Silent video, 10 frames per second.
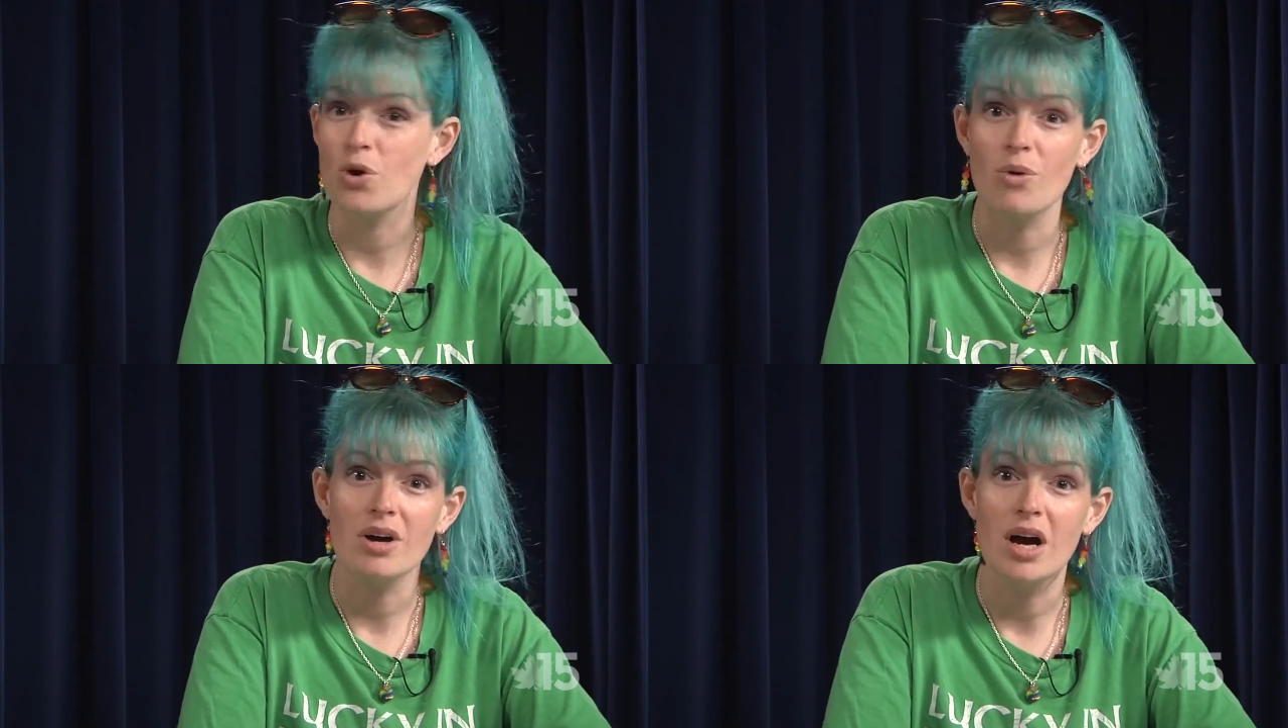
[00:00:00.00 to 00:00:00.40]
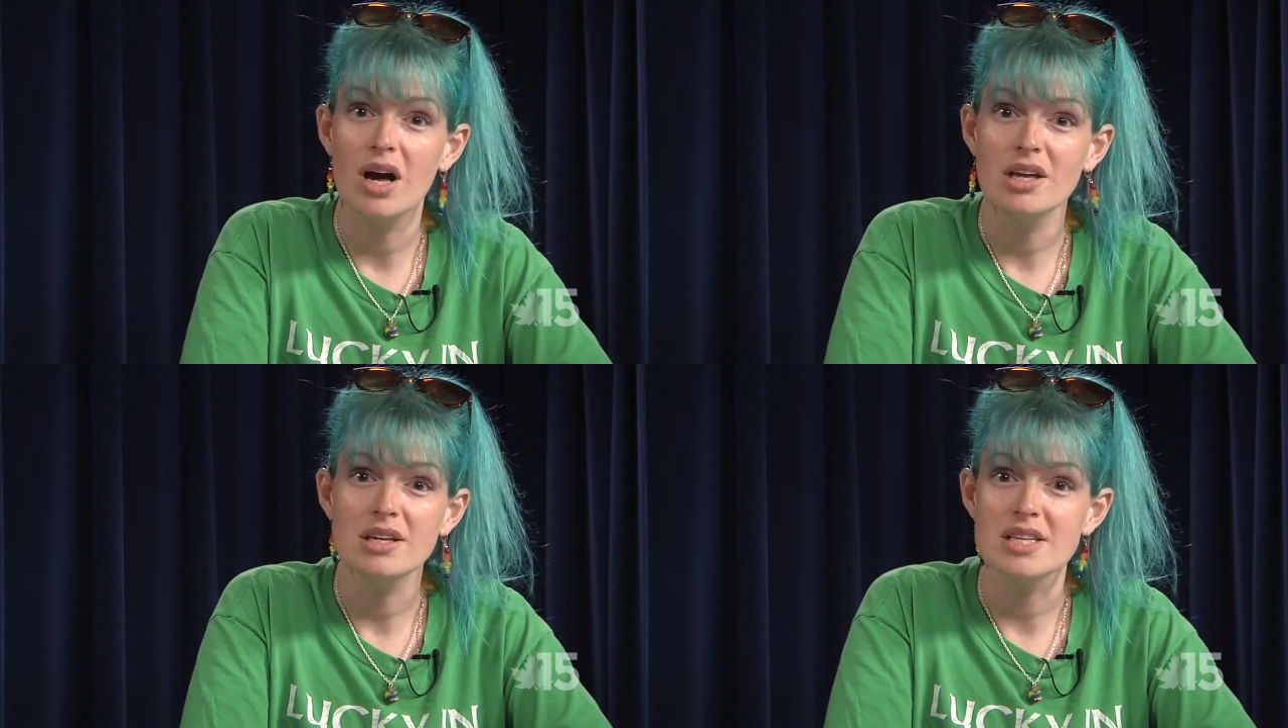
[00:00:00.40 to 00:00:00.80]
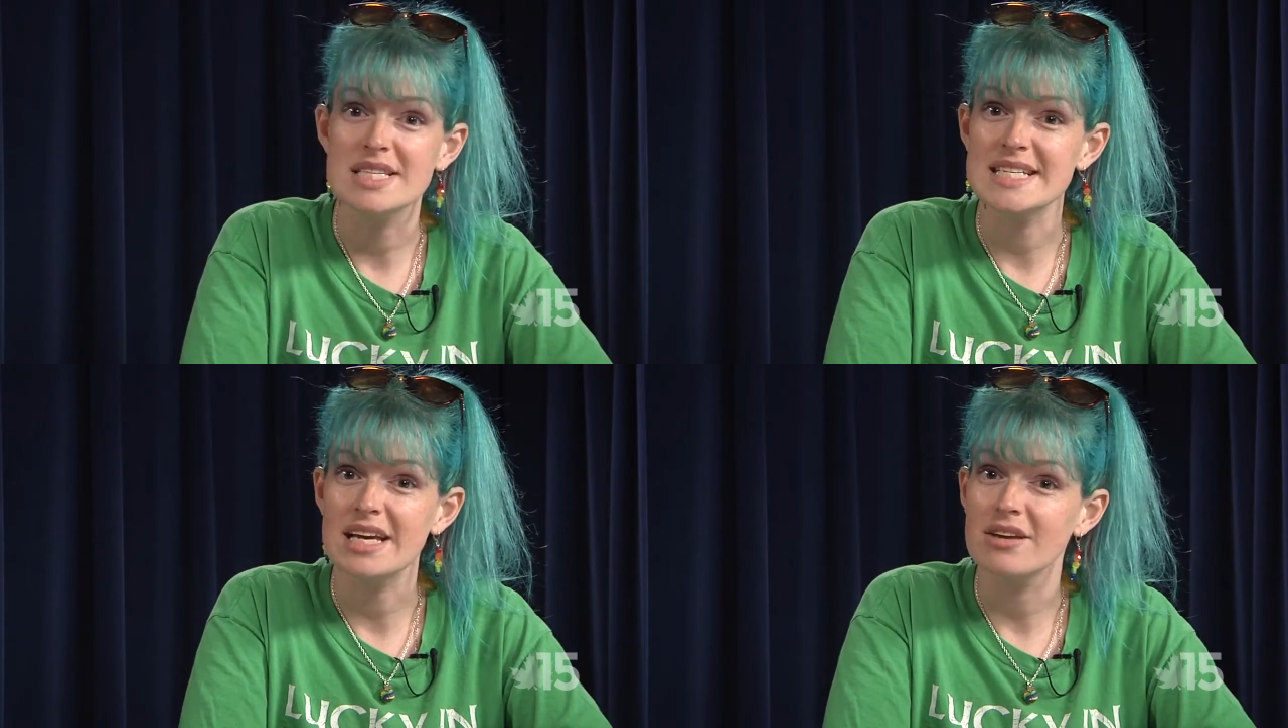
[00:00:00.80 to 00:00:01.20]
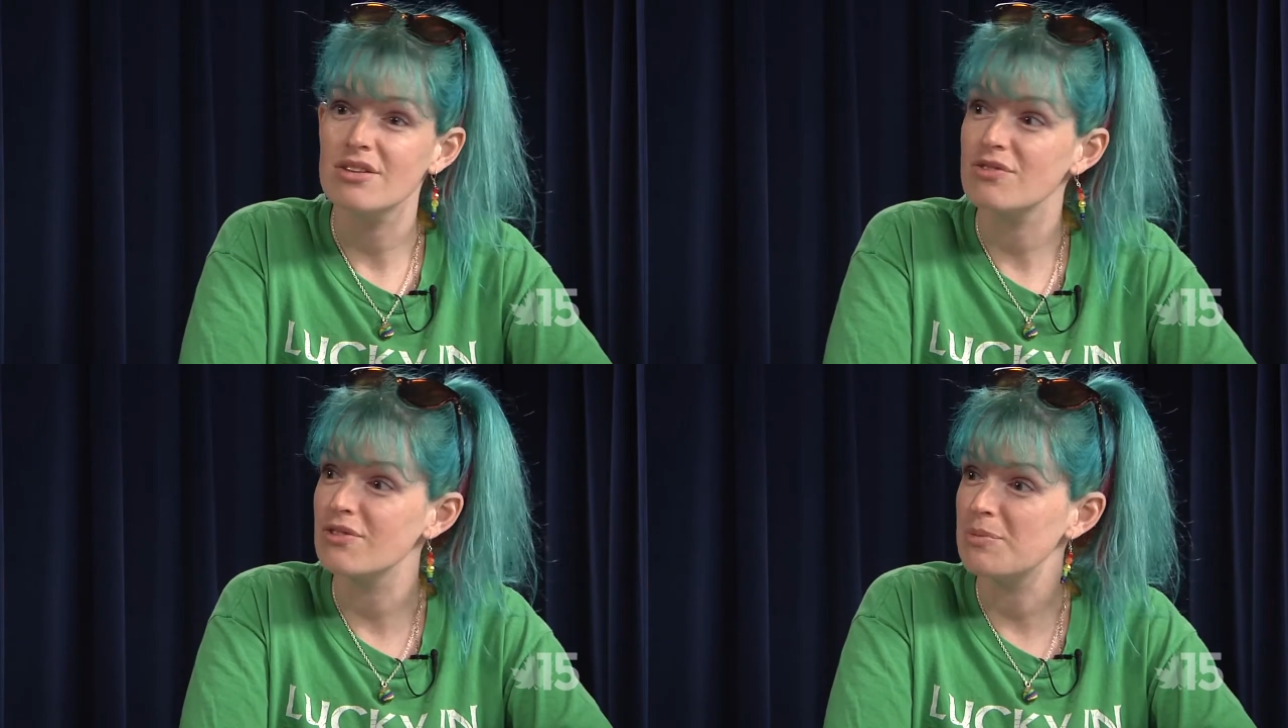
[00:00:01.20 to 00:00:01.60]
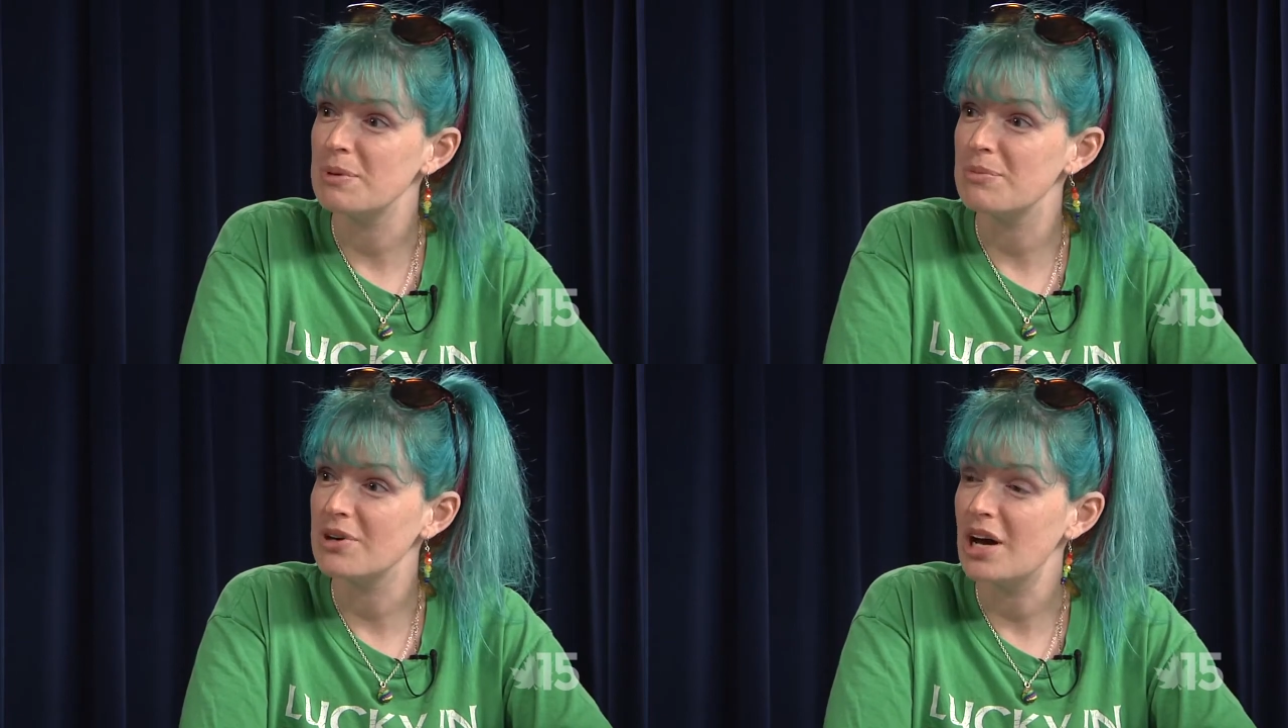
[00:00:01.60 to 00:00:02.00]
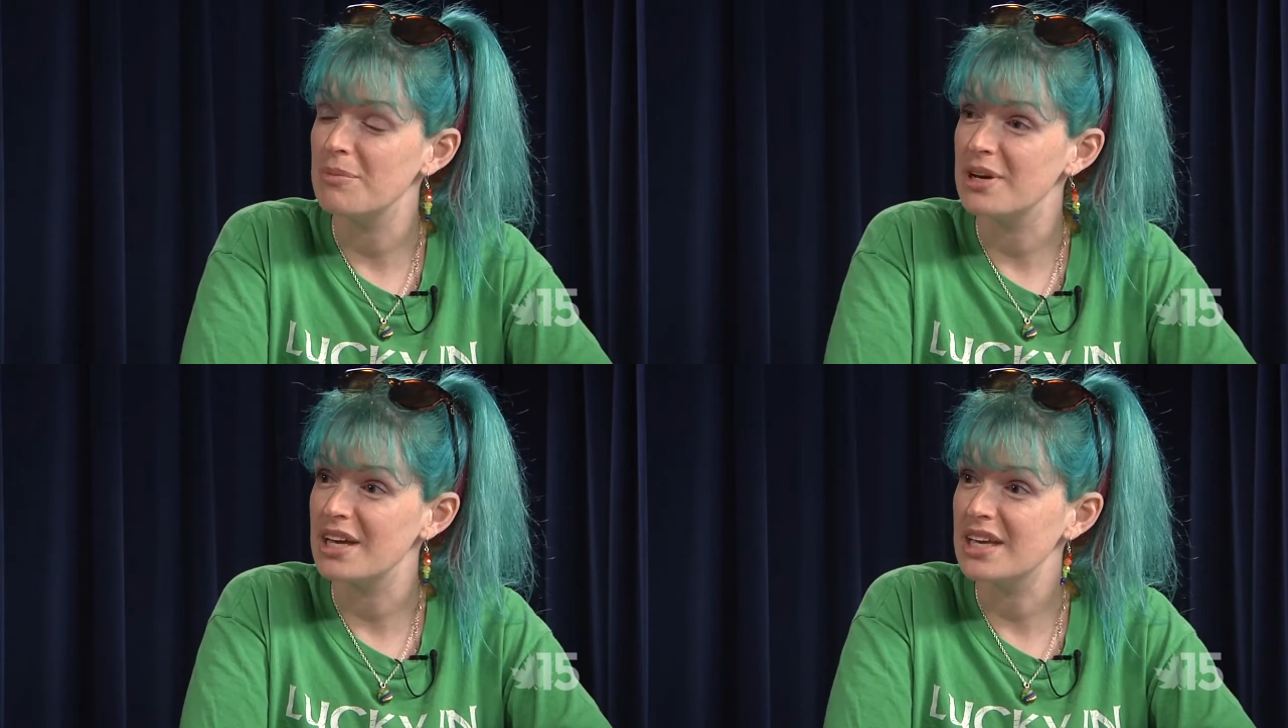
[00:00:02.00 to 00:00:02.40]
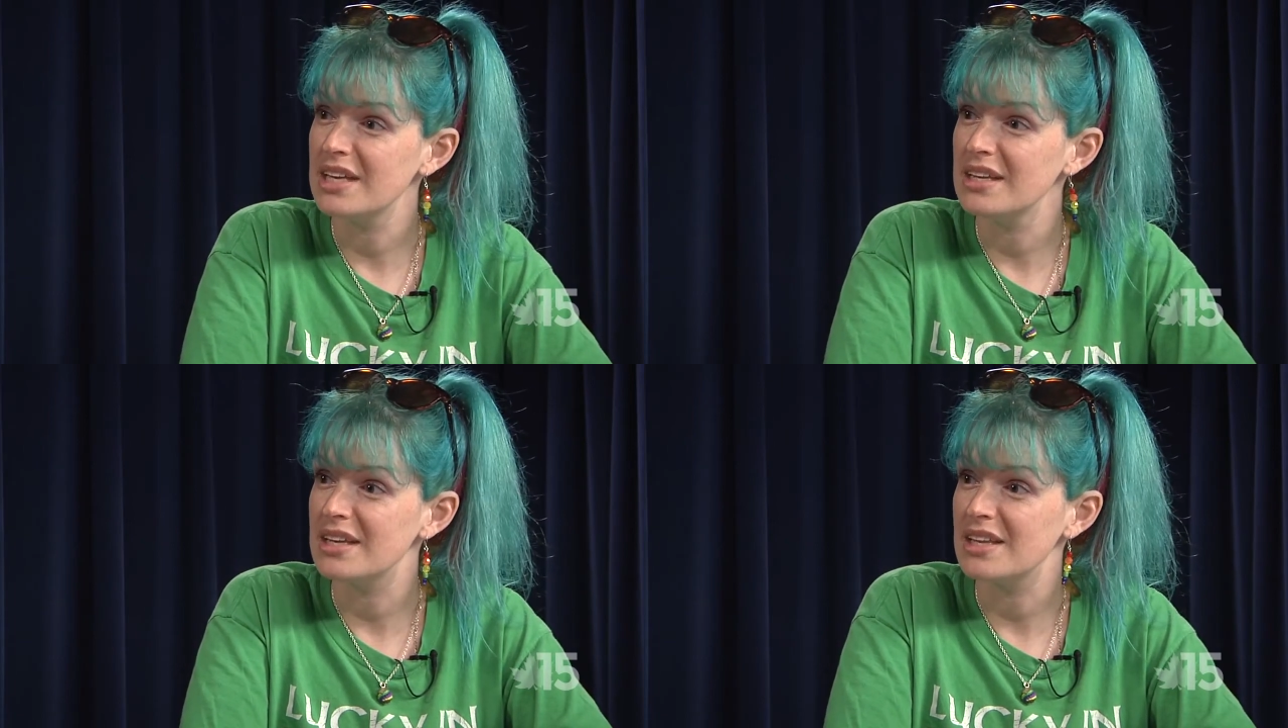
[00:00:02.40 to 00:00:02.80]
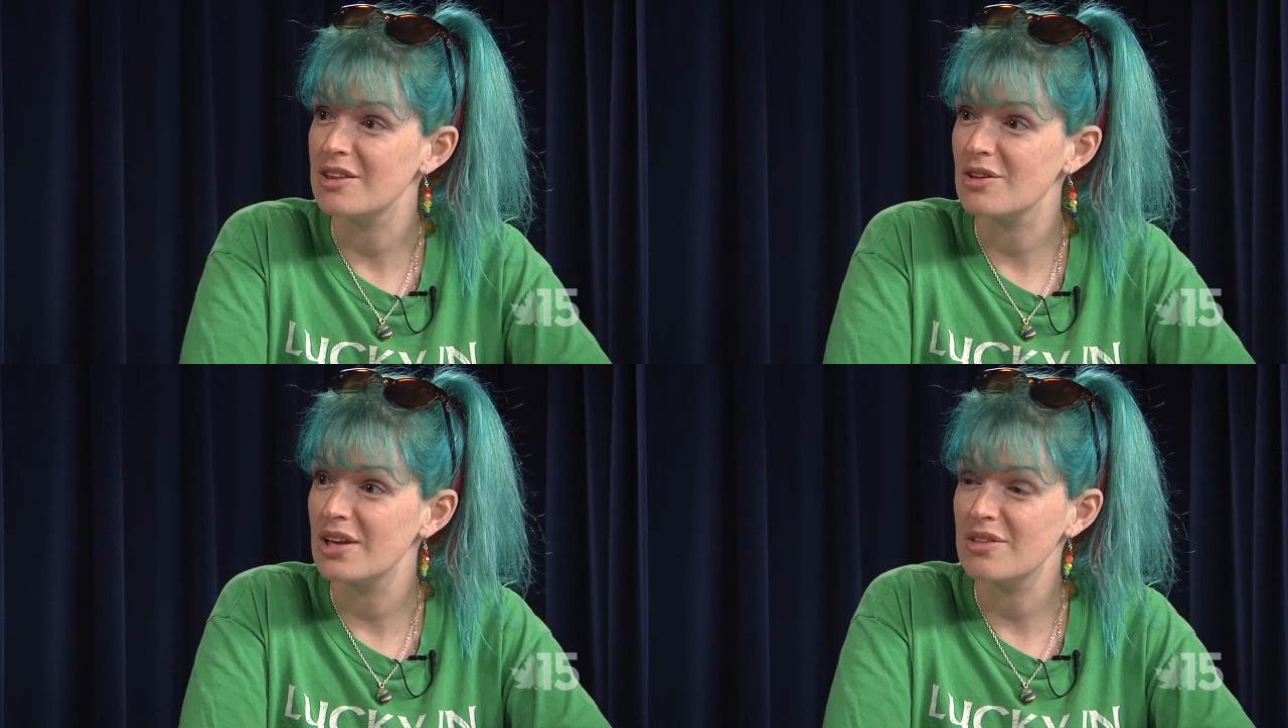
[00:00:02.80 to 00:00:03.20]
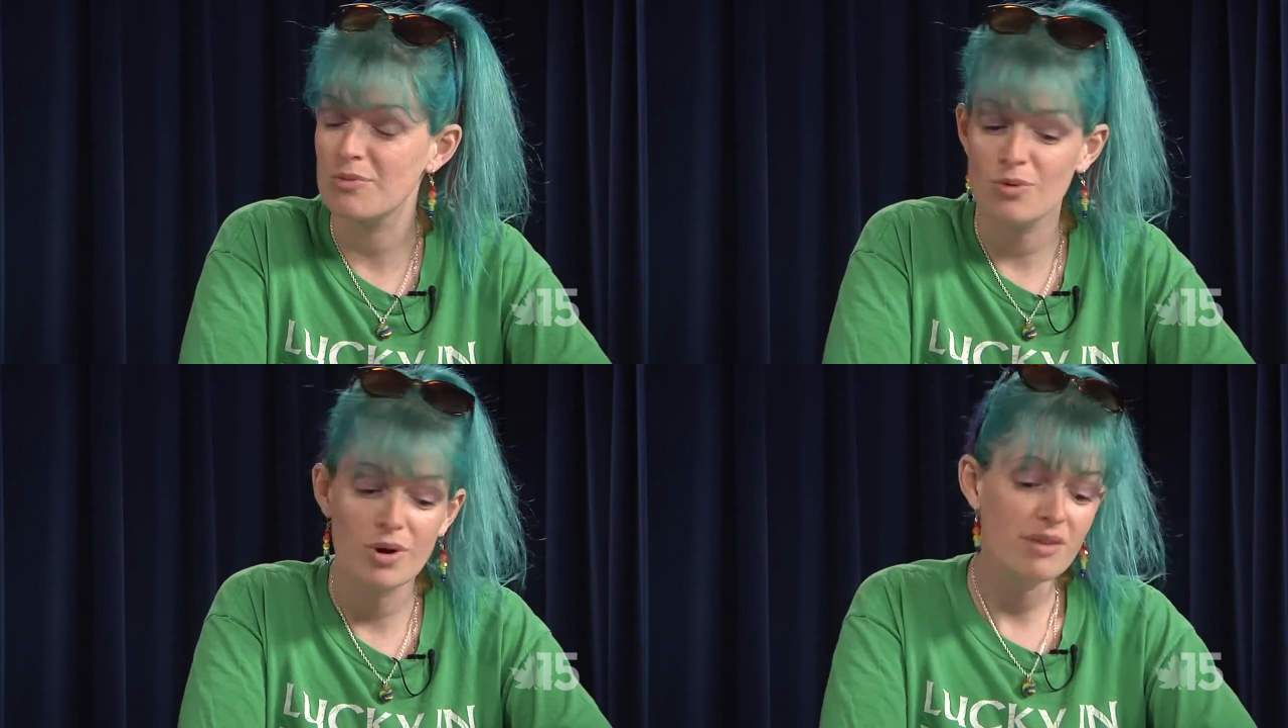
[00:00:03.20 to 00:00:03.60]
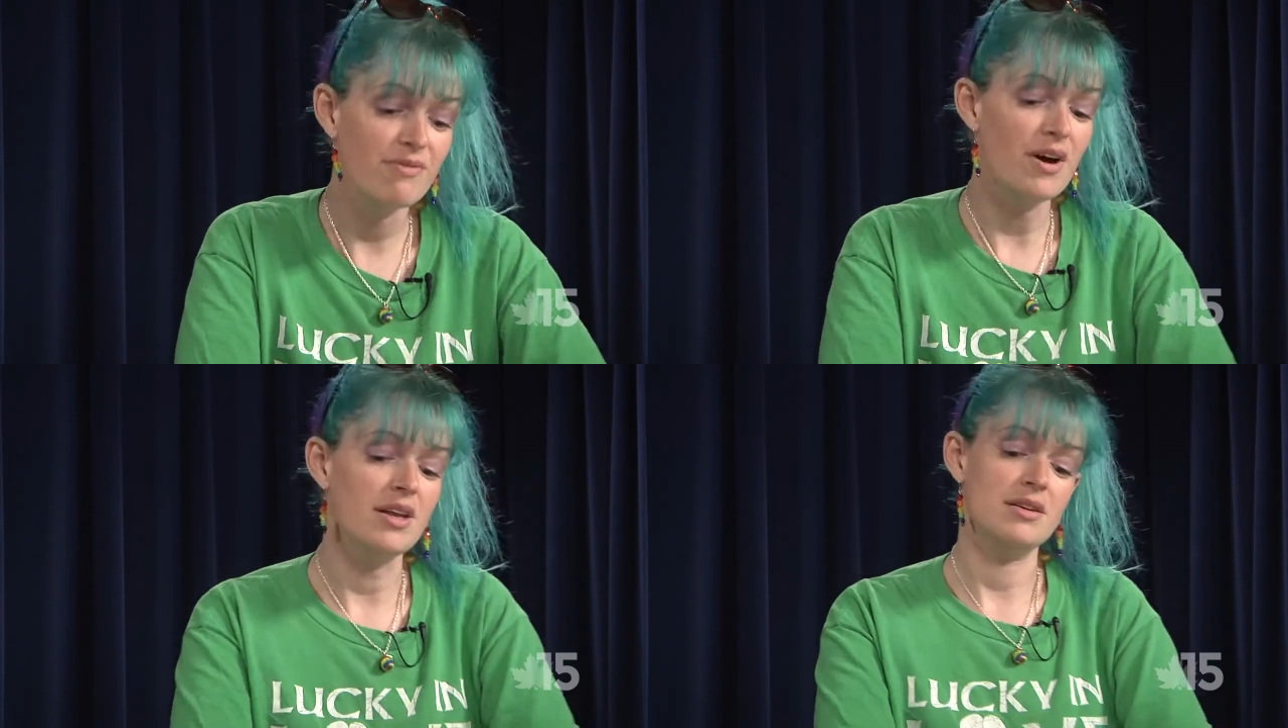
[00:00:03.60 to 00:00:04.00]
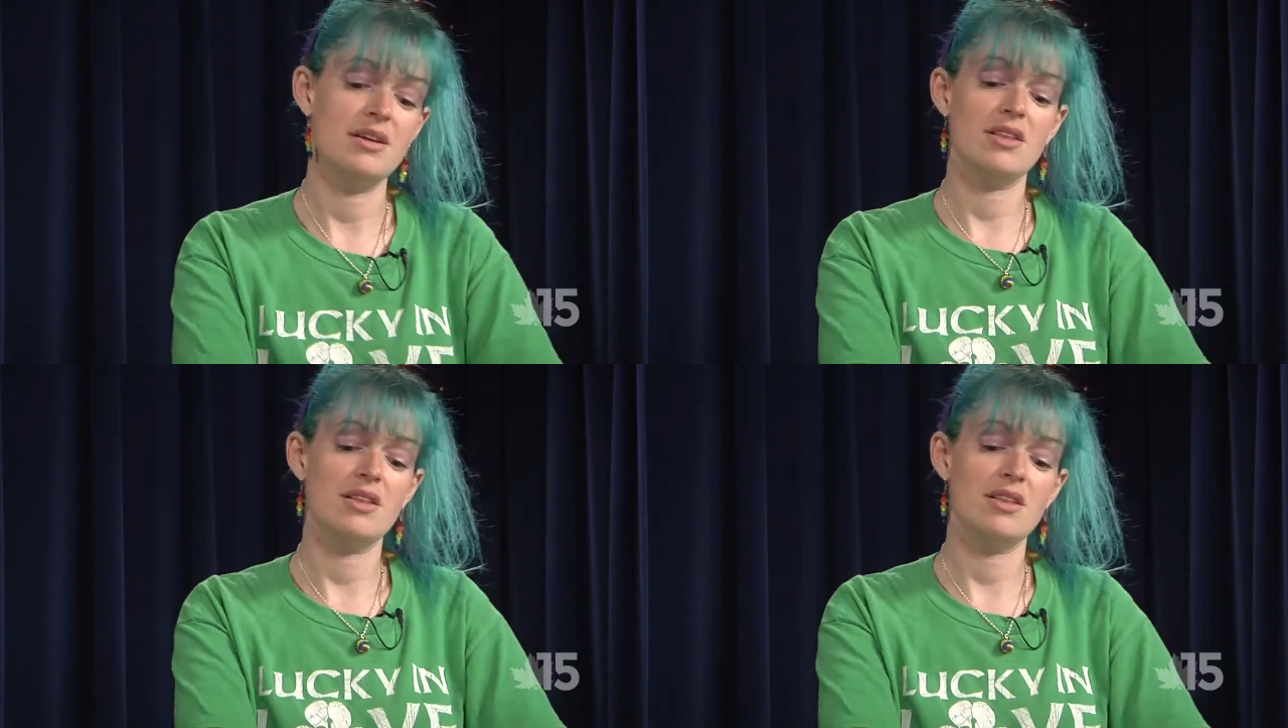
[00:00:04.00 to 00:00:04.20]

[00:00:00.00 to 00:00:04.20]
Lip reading: going on and sales for the people coming in, and it's quite fun.